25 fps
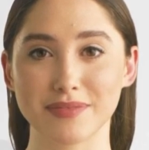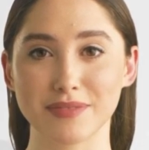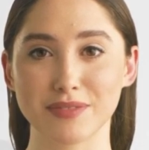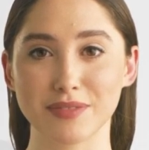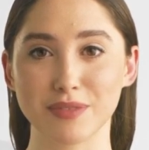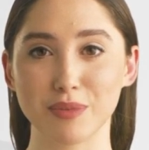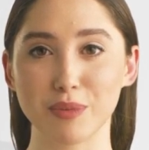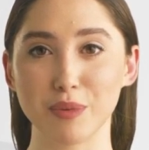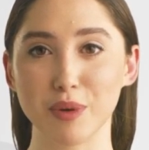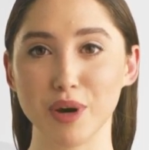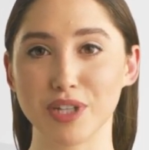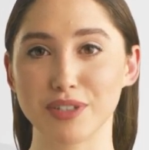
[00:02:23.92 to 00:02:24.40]

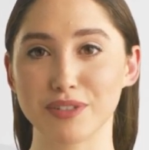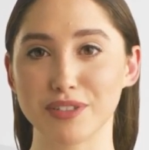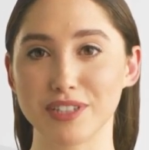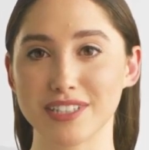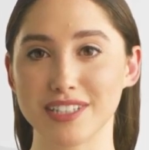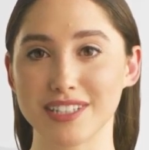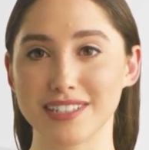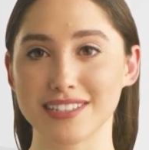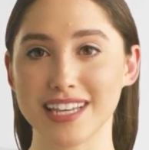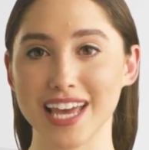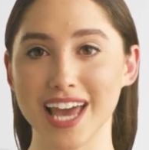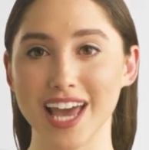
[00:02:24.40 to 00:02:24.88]
What are
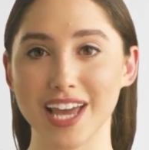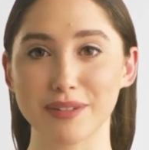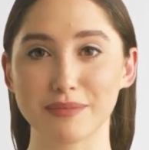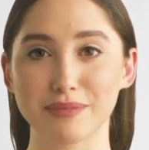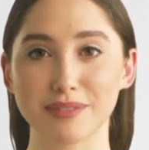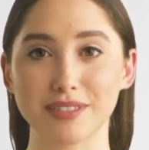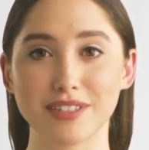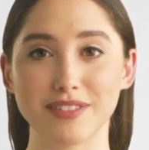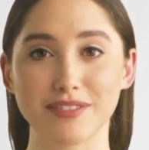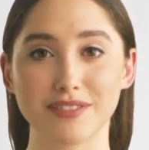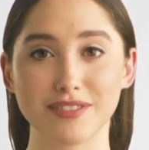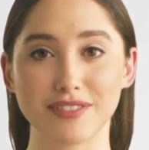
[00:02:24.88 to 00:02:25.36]
the types
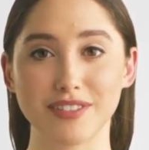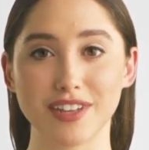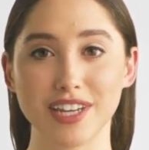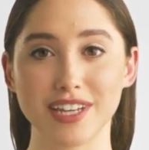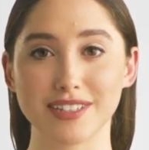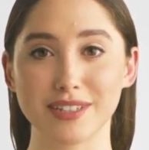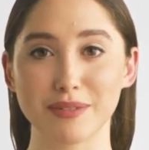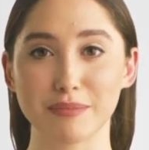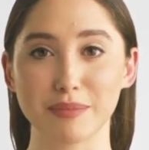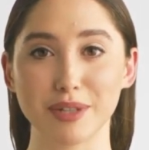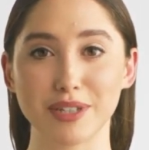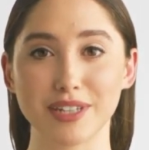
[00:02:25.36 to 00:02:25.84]
of
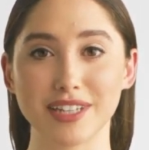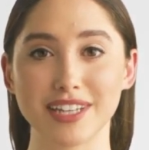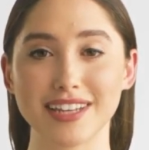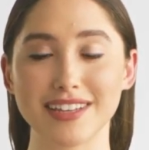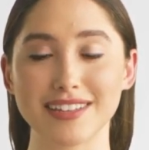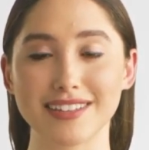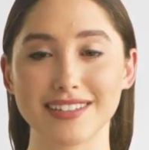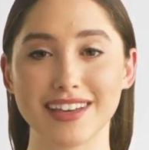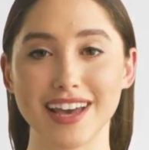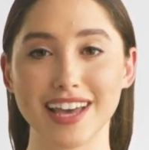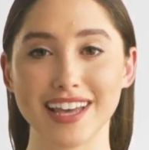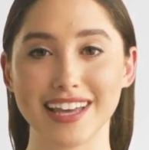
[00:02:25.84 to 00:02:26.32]
feasibility
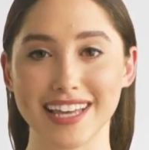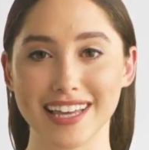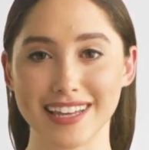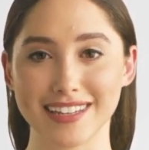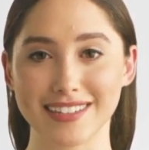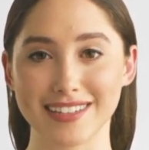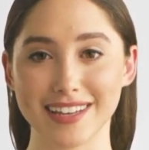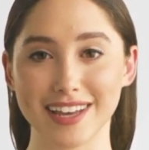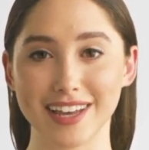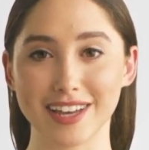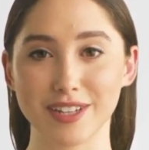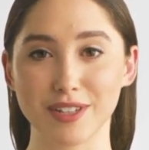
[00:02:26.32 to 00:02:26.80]
studies
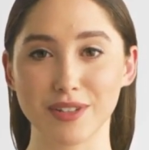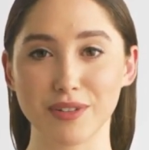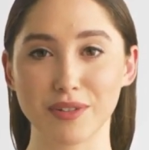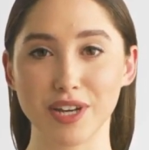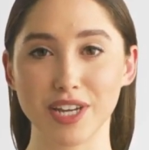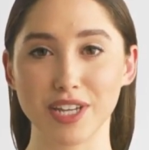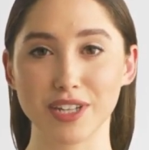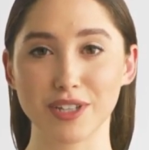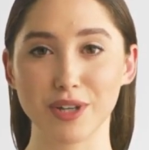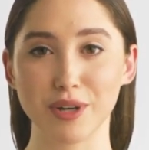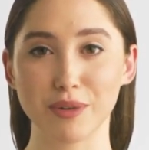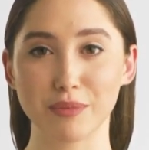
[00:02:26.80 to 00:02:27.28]
in
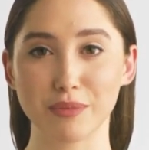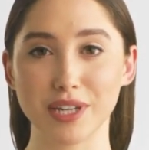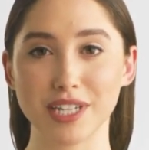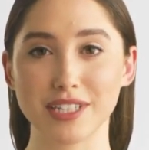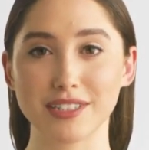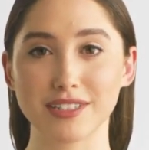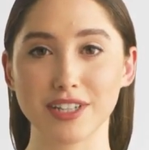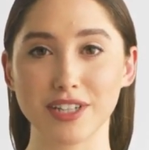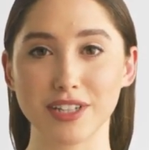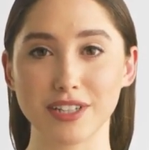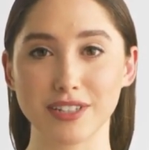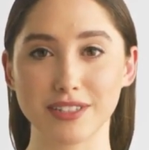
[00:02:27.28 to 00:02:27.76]
clinical
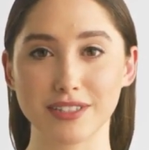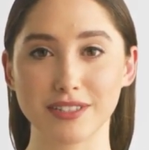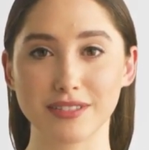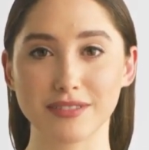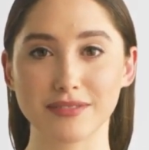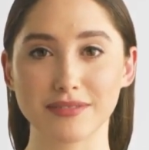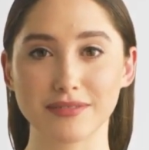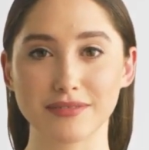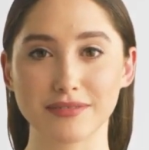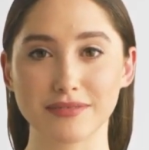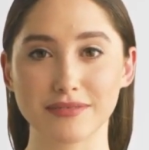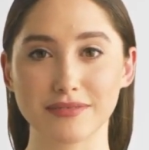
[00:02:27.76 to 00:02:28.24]
research?
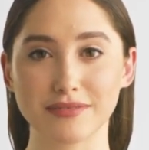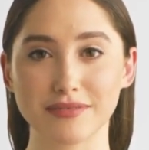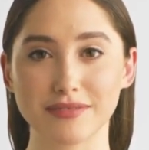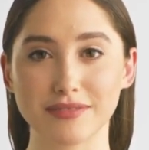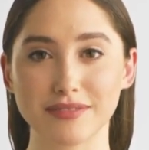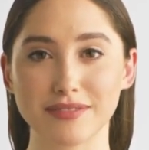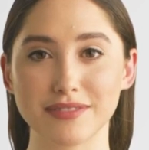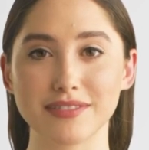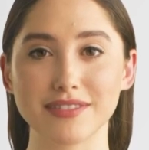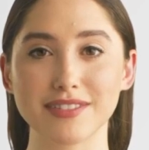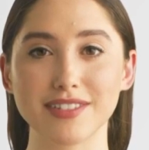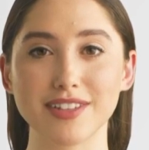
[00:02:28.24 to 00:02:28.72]

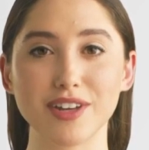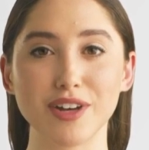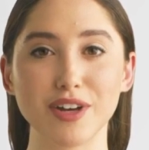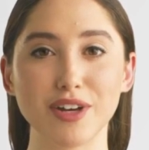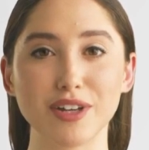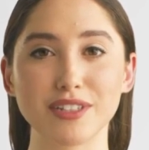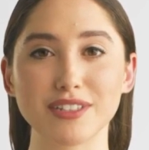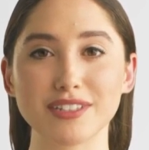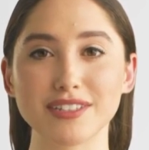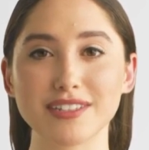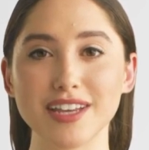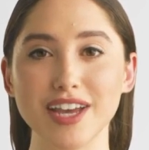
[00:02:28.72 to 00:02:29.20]
There are
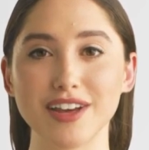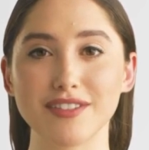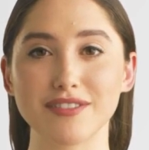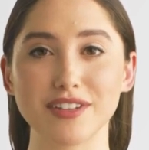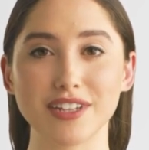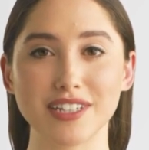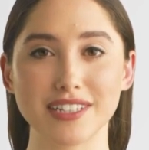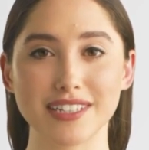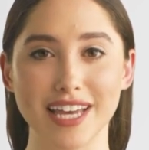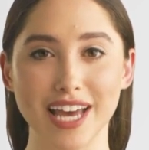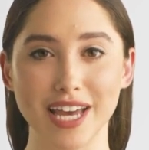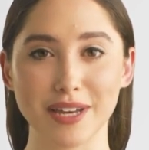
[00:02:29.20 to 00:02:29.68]
several
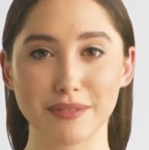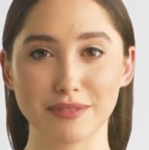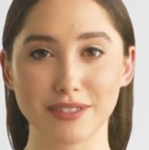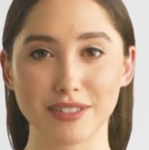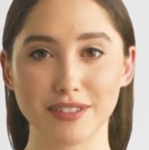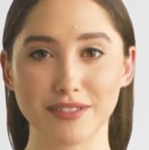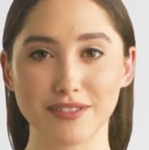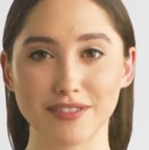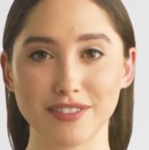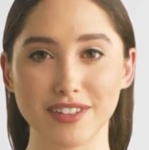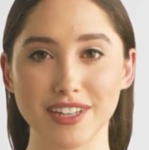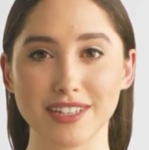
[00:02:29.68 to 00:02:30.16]
types of
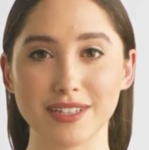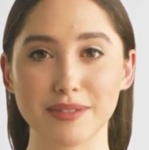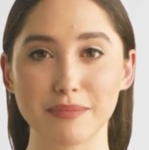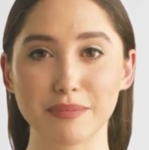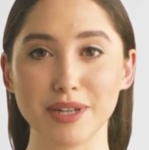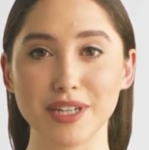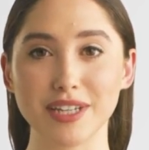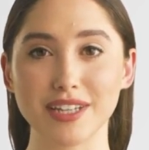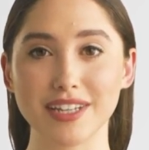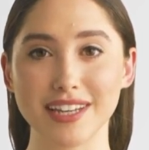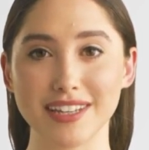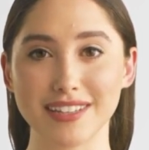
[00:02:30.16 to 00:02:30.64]

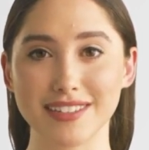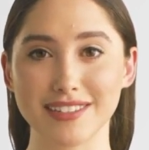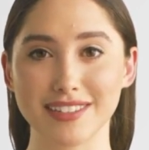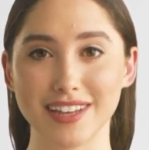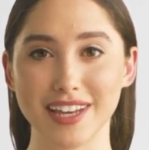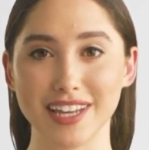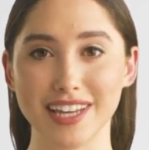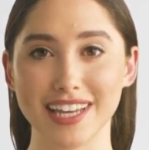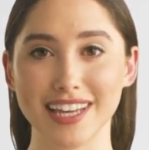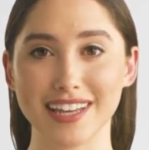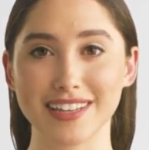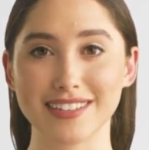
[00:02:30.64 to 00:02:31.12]
feasibility
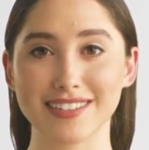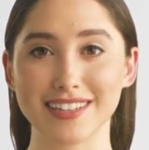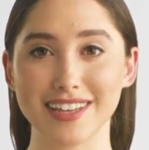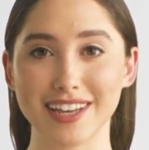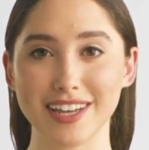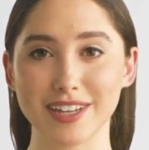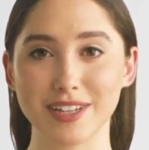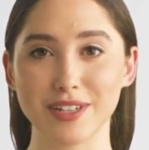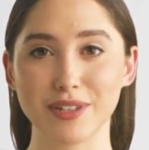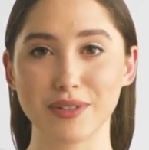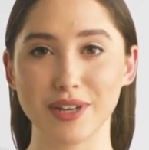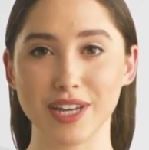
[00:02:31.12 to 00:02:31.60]
studies in
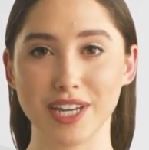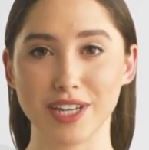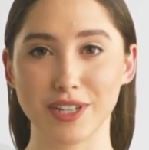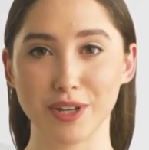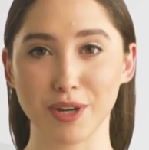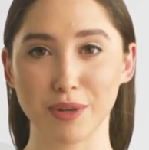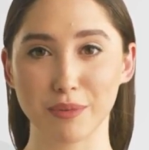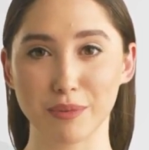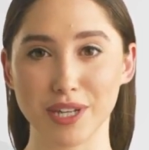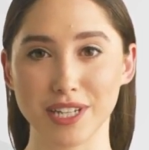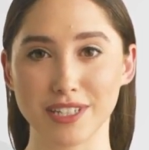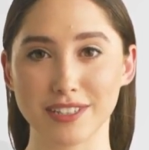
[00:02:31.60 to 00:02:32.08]

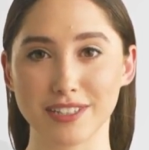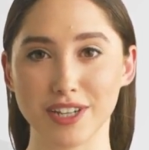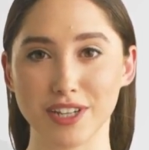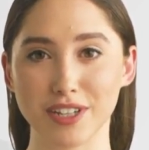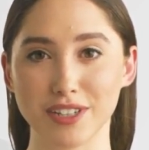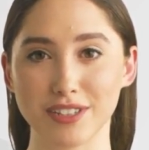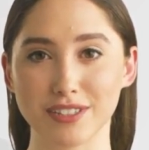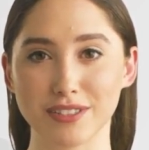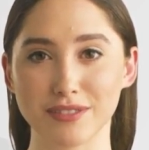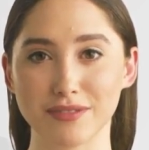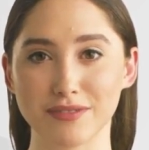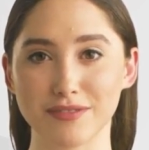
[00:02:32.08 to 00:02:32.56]
clinical
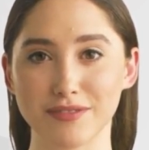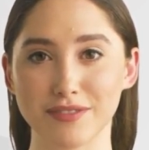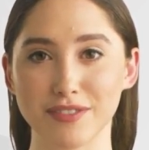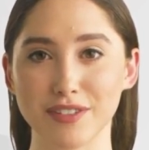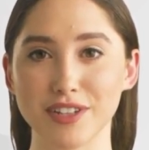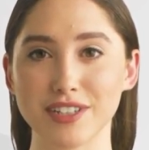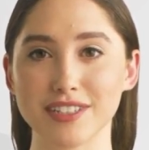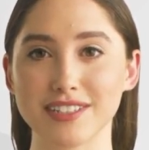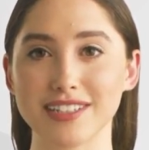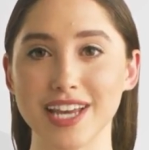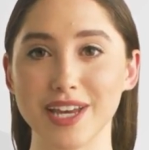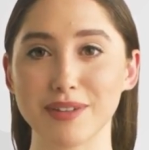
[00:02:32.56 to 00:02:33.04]
research, for
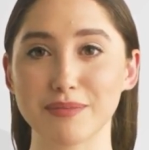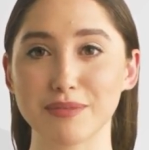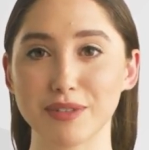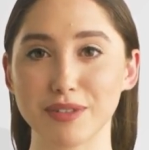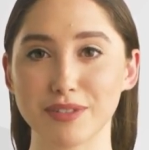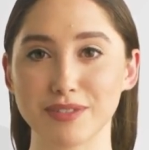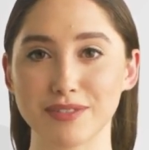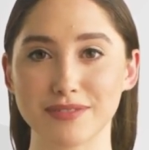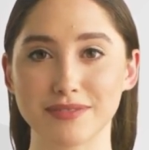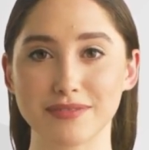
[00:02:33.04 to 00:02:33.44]
example.